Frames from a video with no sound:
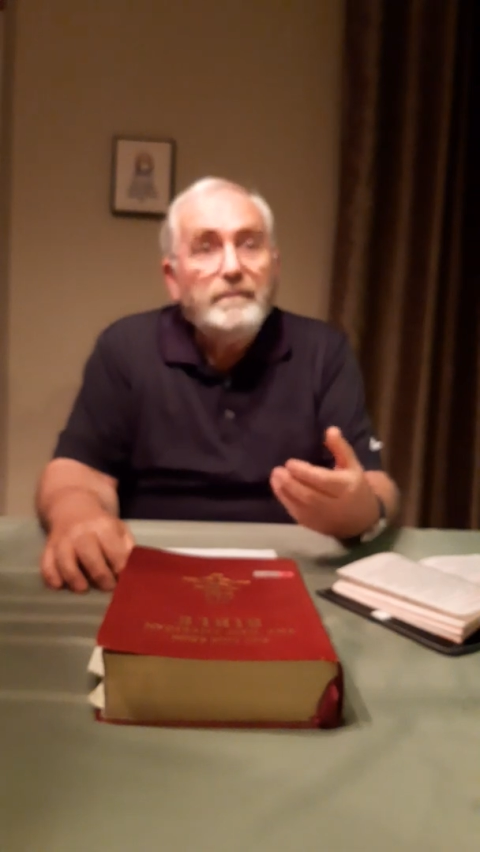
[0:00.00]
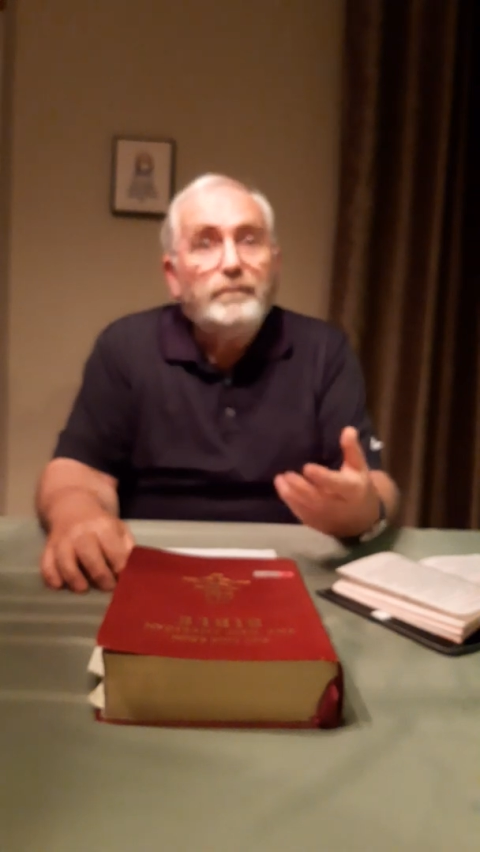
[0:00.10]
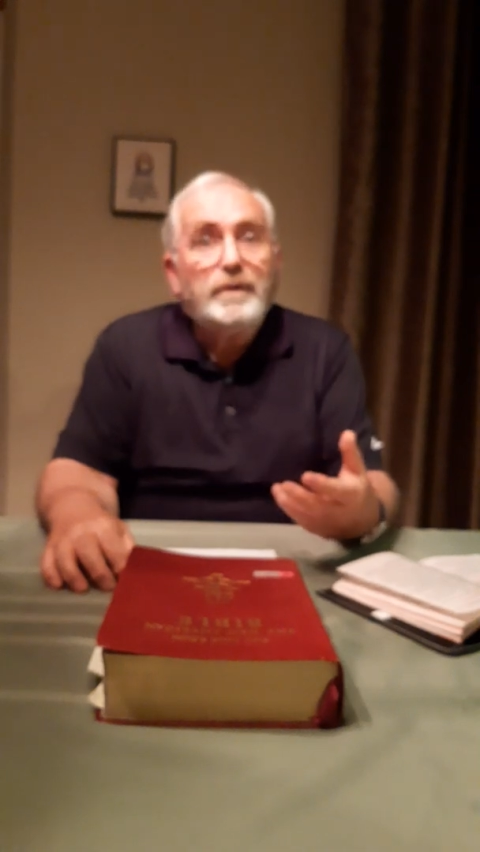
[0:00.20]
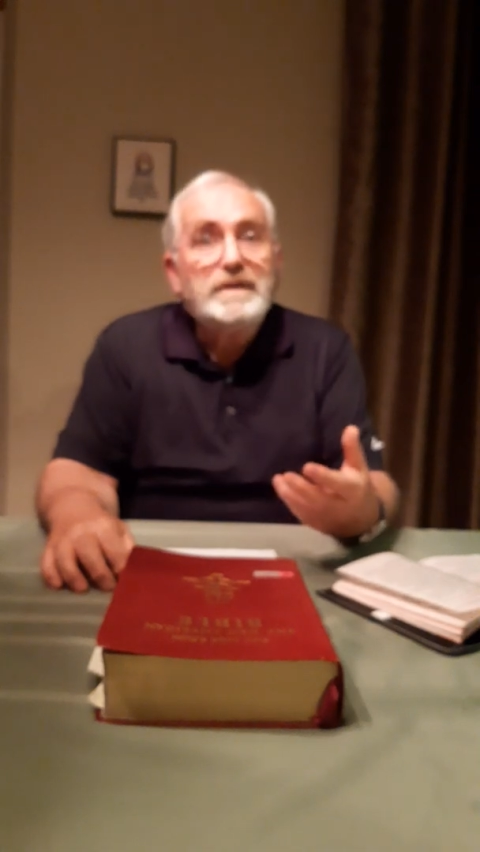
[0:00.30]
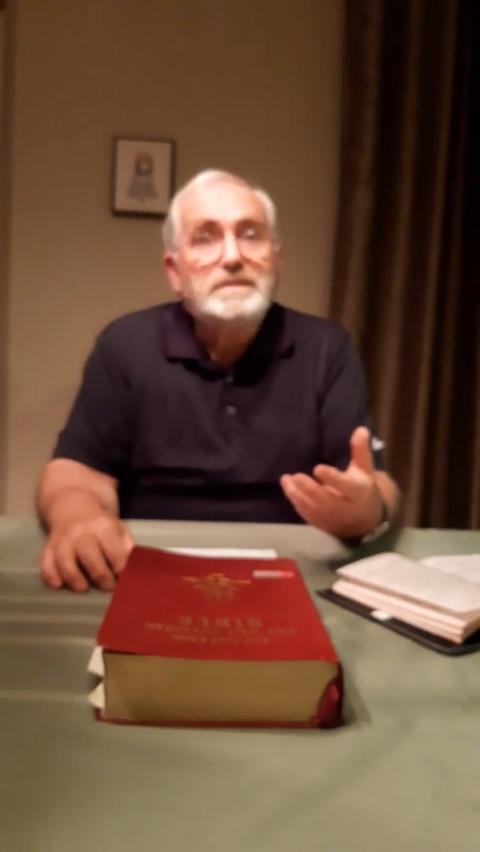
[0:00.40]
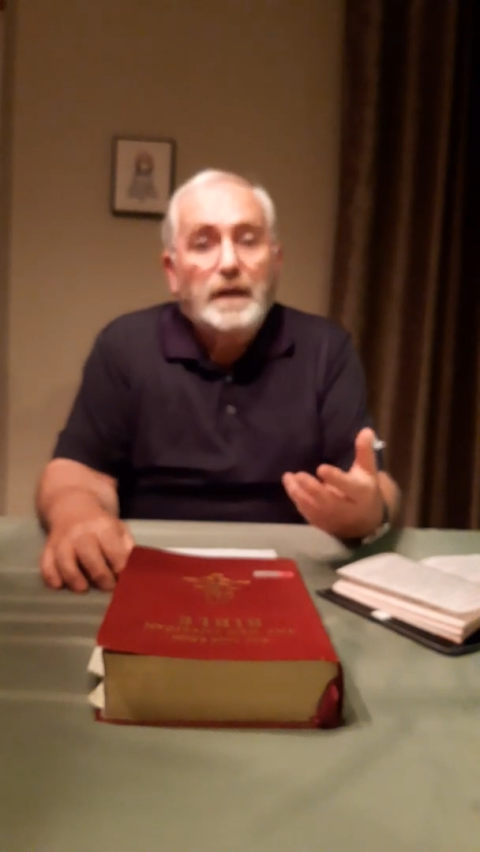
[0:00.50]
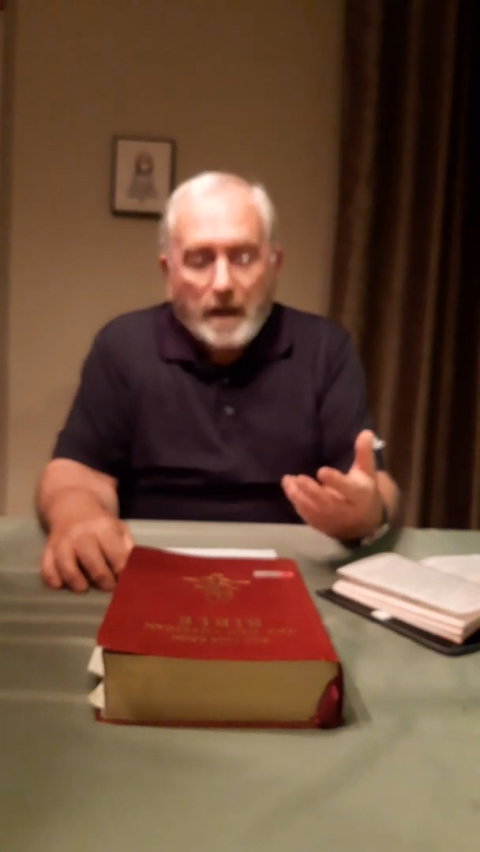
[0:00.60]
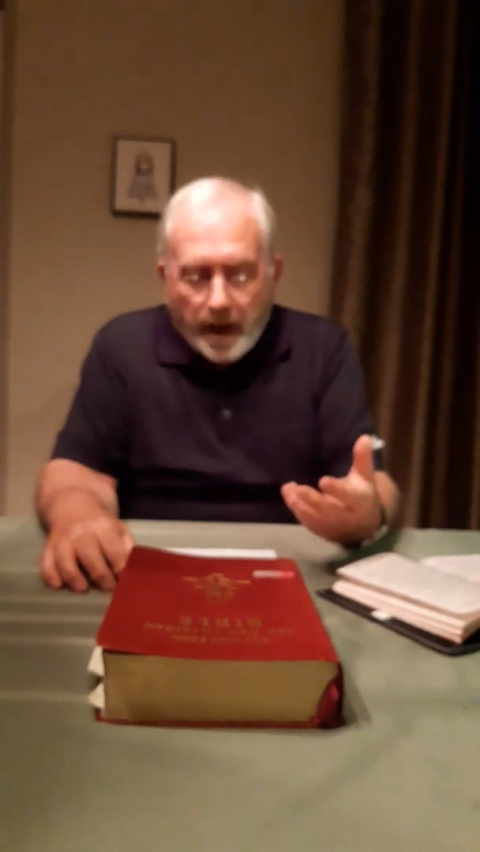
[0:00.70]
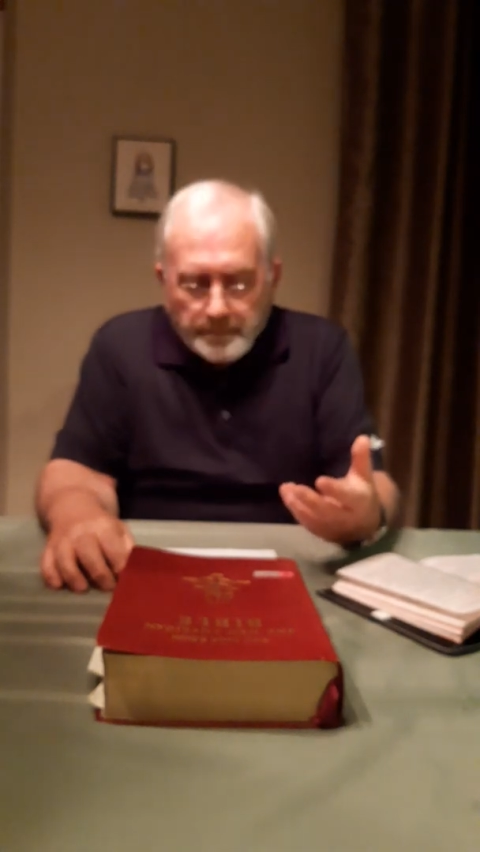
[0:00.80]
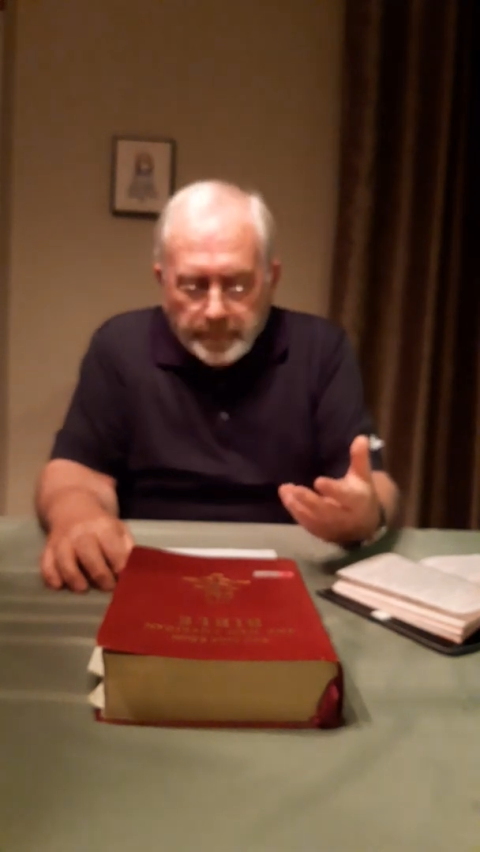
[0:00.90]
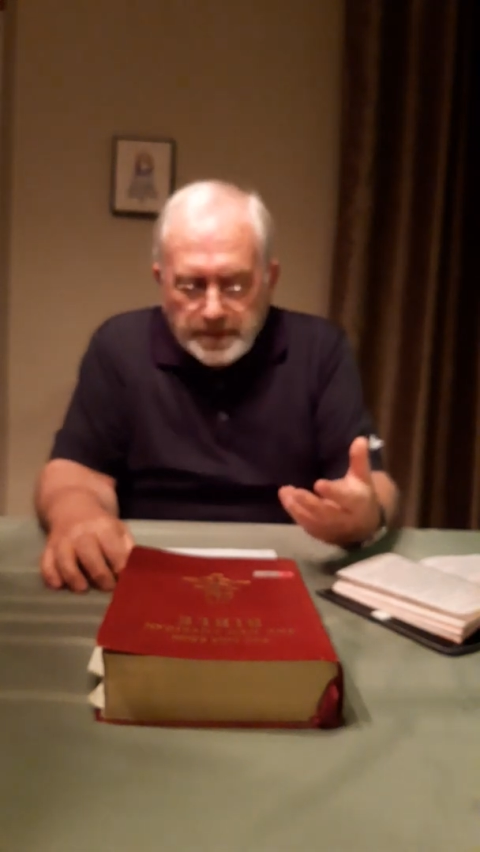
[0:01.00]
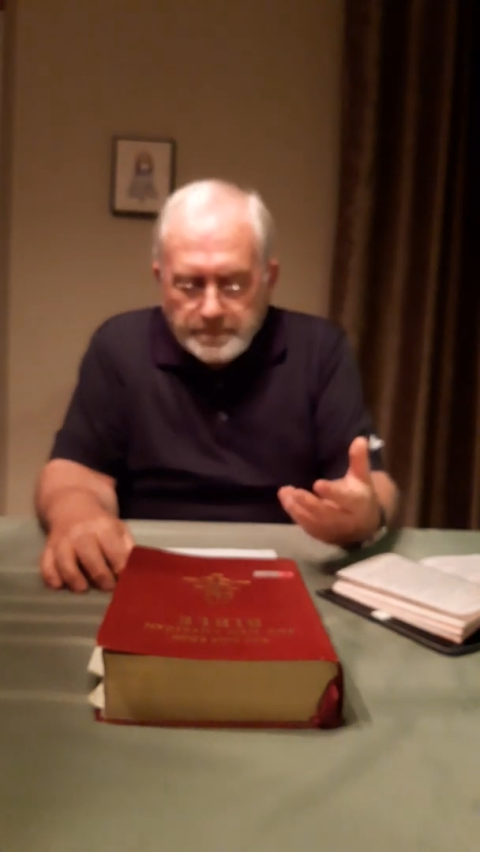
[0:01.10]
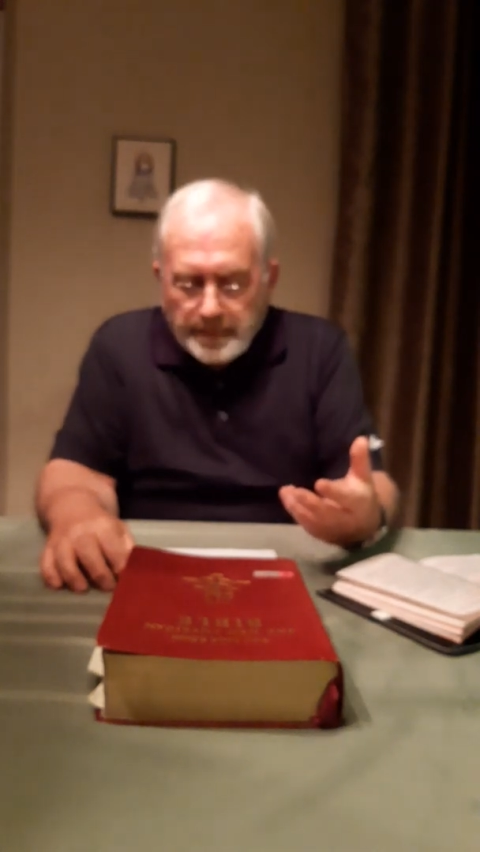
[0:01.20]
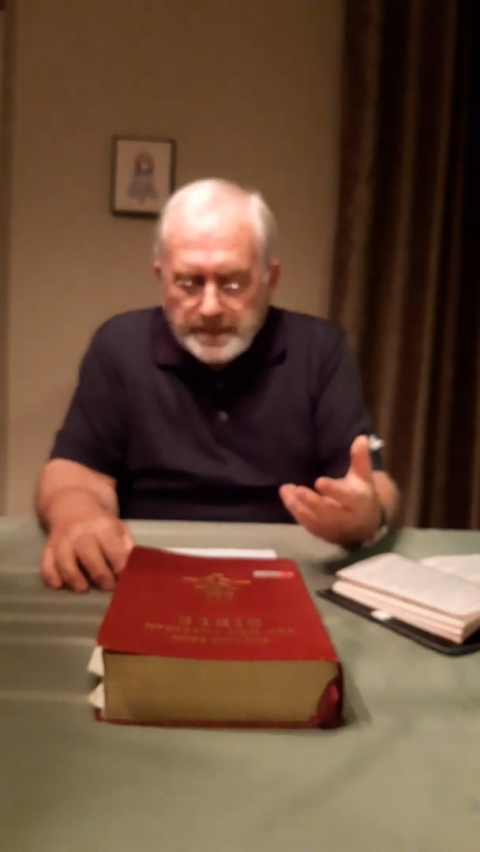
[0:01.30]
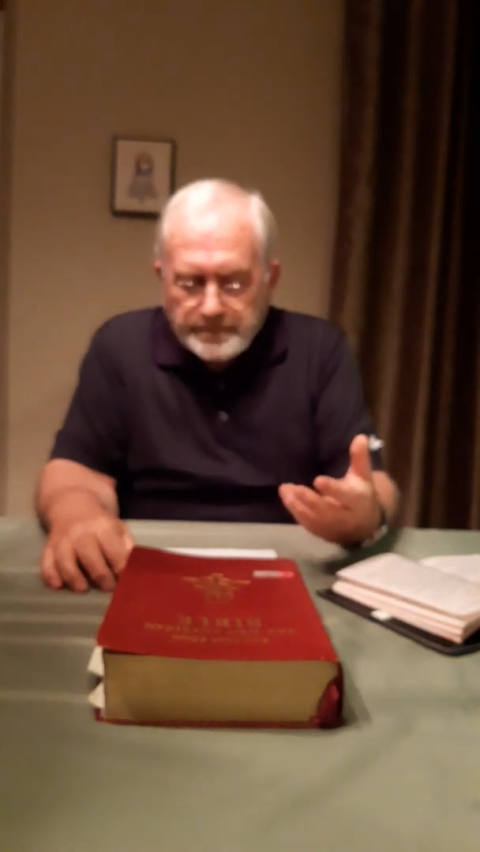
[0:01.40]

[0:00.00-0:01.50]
for his accomplishments,